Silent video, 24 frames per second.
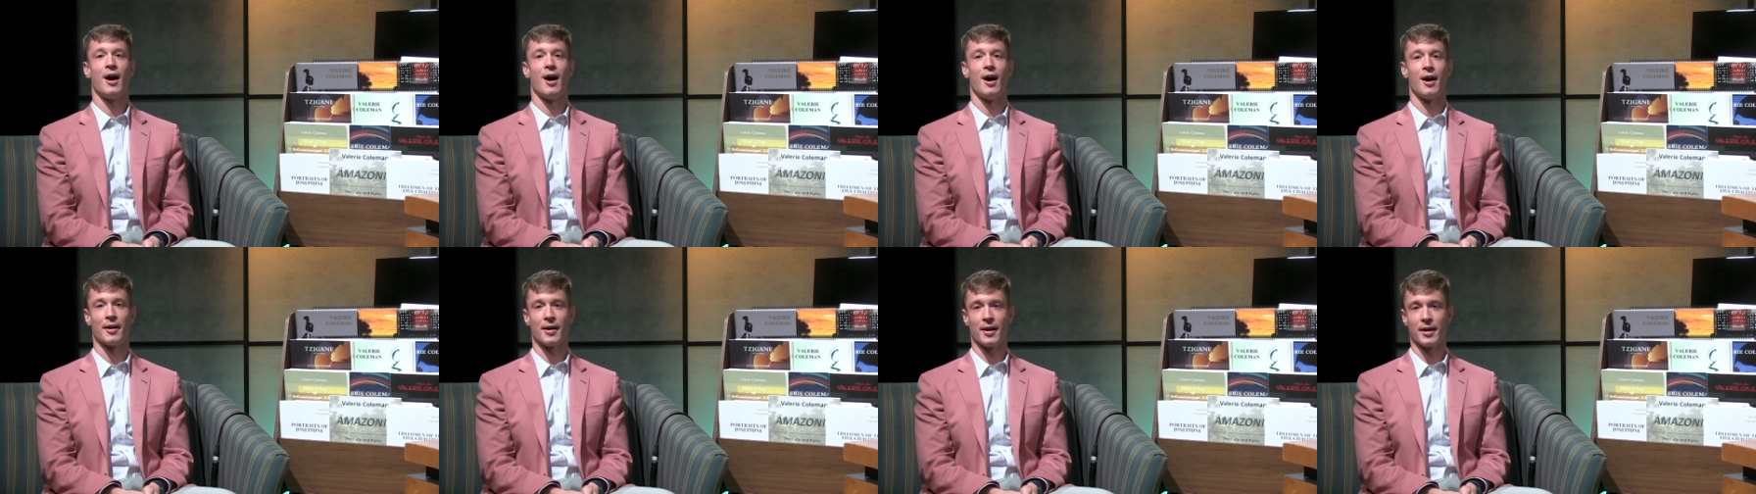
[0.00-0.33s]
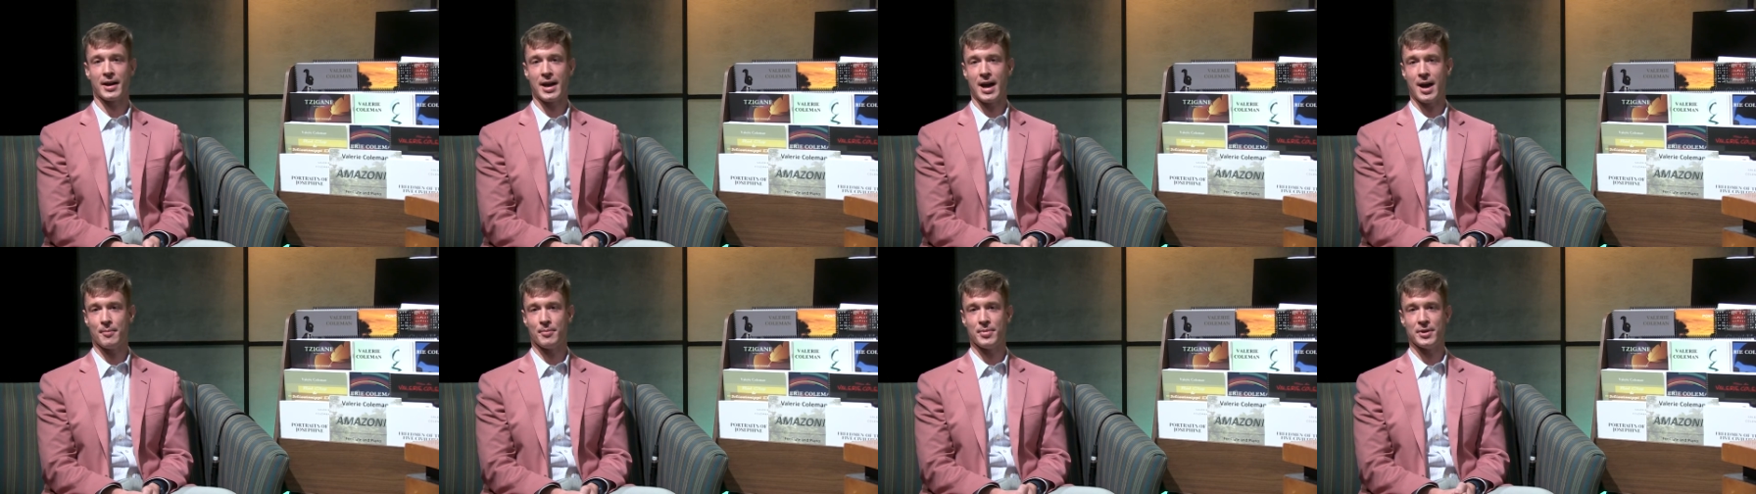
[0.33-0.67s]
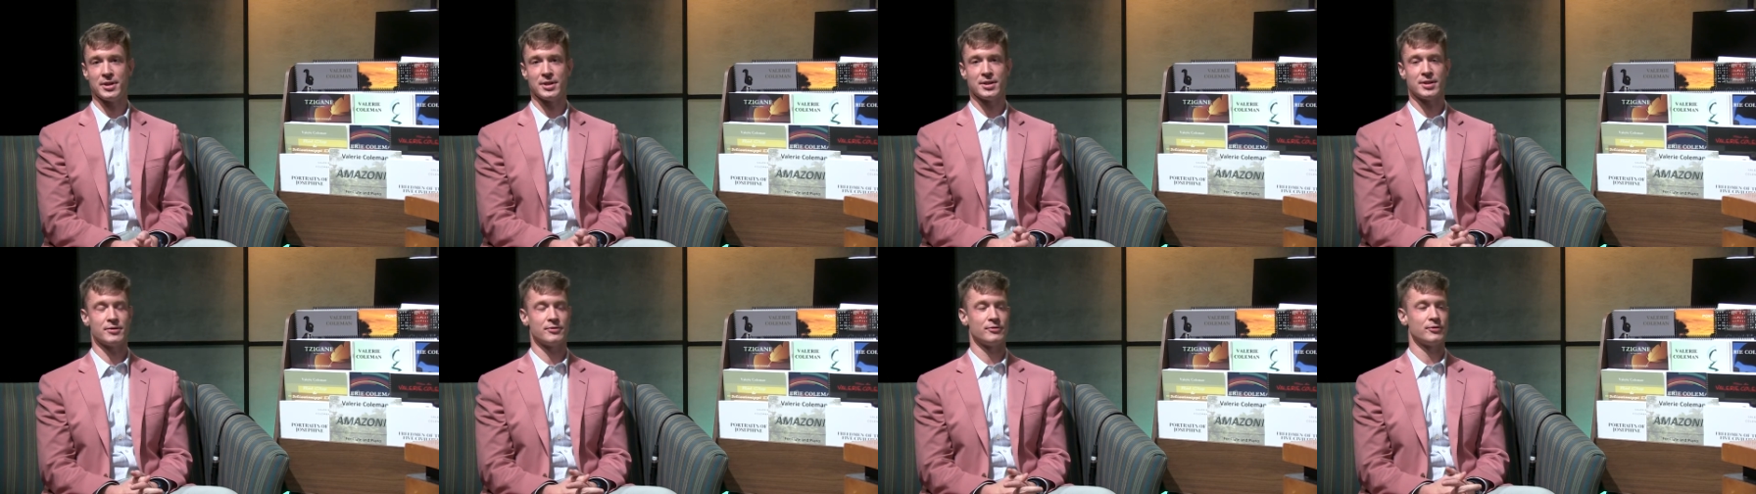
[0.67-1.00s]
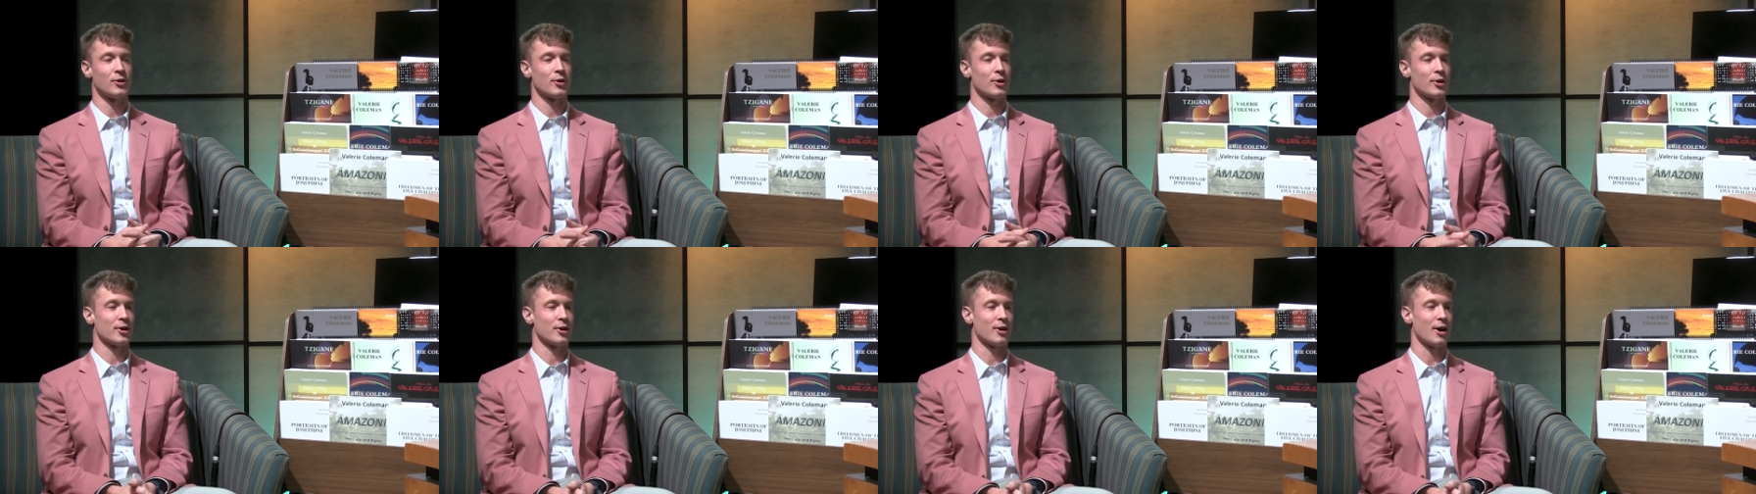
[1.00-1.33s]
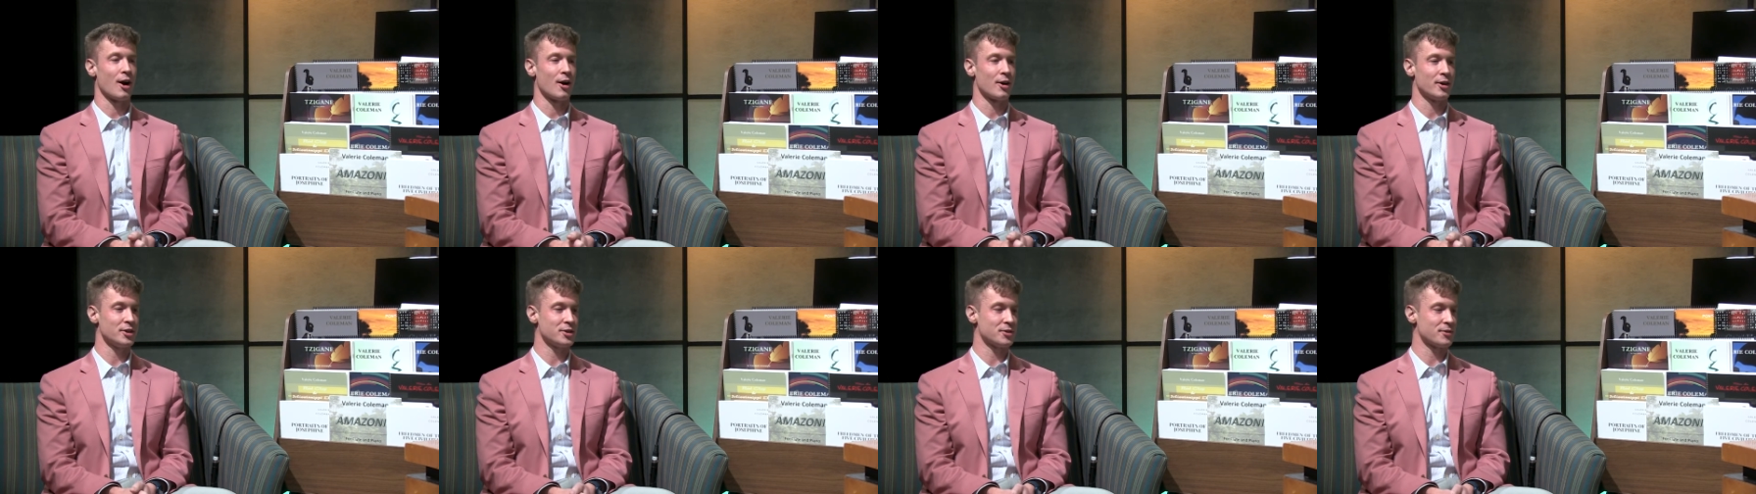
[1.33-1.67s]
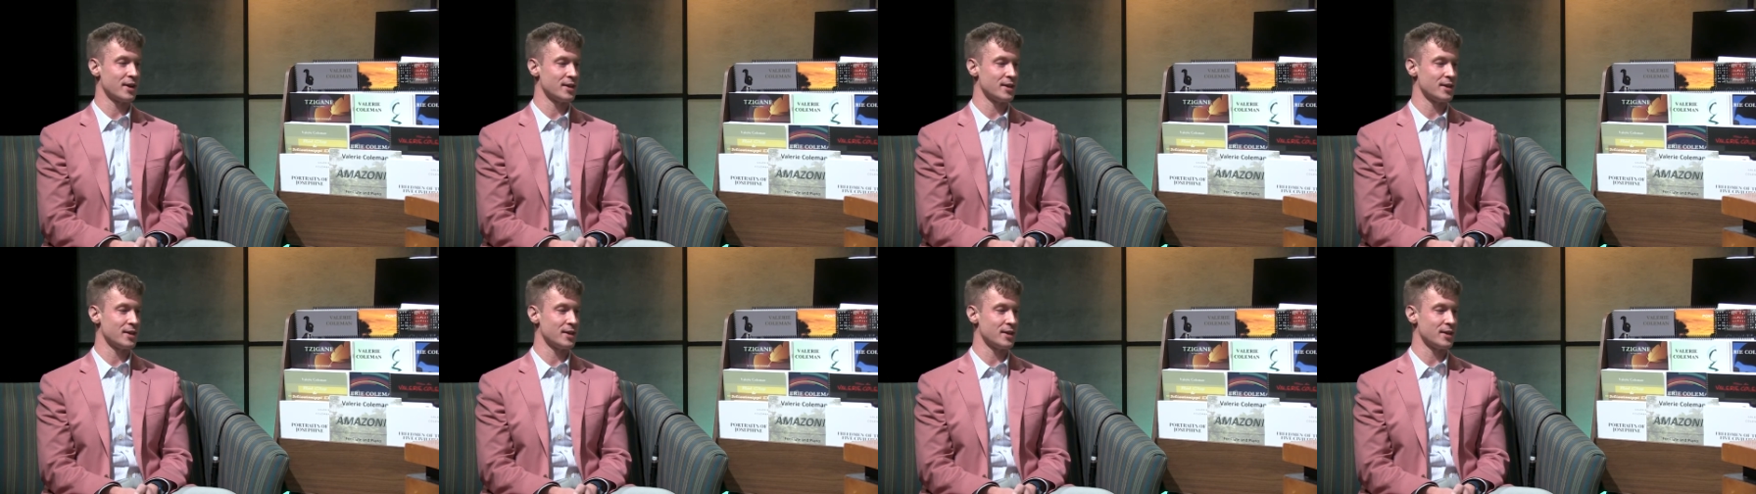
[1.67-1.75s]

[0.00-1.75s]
on our campus for her artist